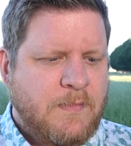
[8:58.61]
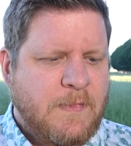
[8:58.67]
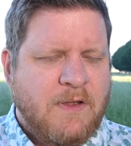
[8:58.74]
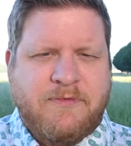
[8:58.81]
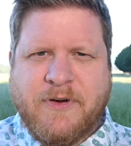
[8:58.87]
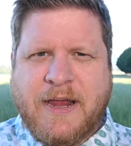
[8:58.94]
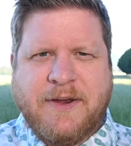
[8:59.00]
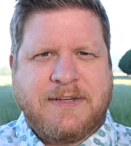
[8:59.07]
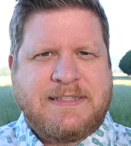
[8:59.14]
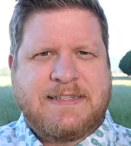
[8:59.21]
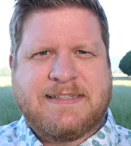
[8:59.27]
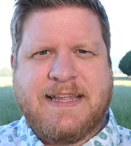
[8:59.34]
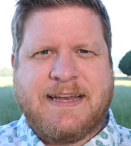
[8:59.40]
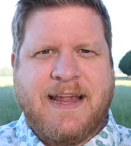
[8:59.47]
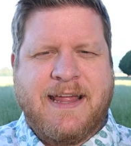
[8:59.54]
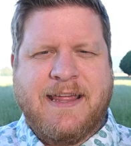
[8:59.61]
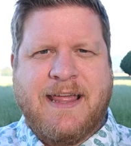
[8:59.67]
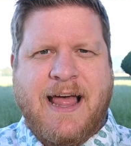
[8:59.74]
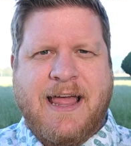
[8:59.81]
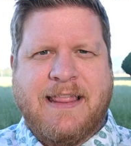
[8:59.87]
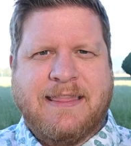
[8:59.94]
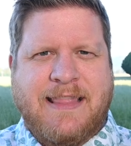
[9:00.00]
fragrances that
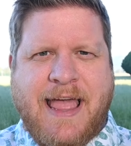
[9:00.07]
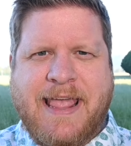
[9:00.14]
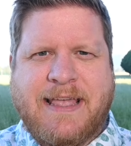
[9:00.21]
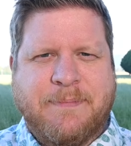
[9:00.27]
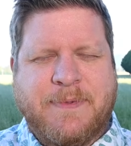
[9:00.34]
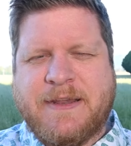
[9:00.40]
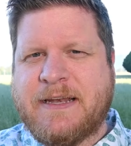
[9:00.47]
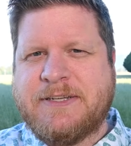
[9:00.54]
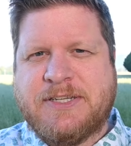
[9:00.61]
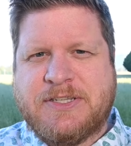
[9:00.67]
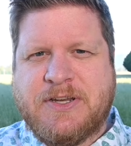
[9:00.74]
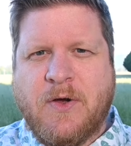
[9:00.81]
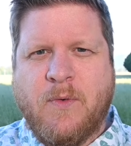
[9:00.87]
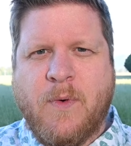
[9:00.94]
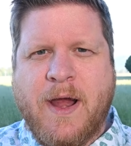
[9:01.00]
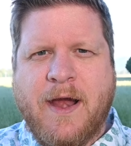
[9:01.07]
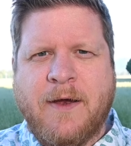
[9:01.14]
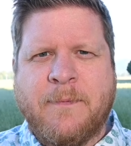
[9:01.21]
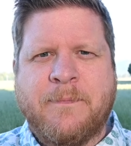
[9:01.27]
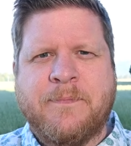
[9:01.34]
I like, but I just don't wear.